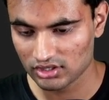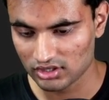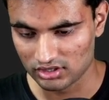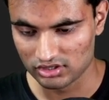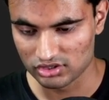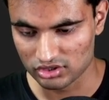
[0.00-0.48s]

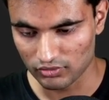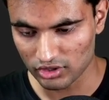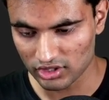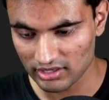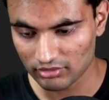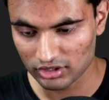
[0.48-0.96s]
So
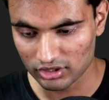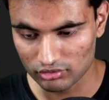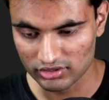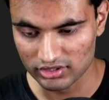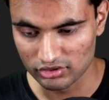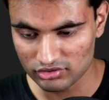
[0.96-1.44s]
what I'm going to do
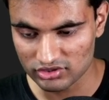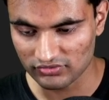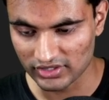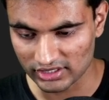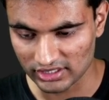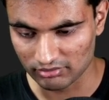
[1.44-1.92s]
in use
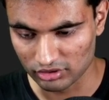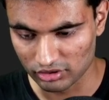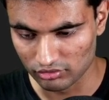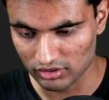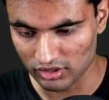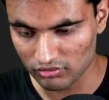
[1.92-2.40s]
effect, I'm going to
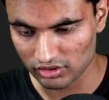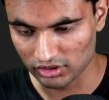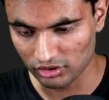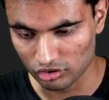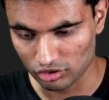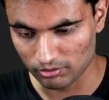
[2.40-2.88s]
do router
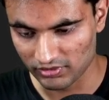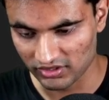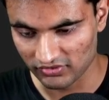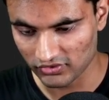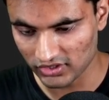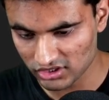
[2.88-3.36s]
dot
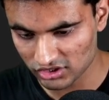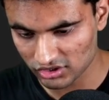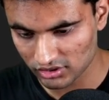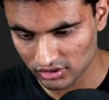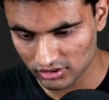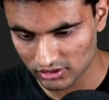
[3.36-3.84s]
prefetch
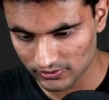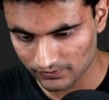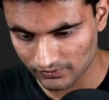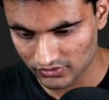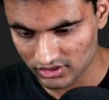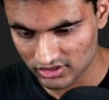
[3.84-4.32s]

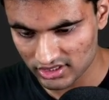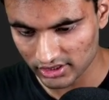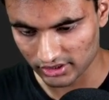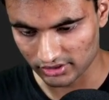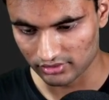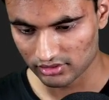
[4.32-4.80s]

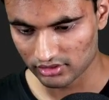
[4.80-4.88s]
second.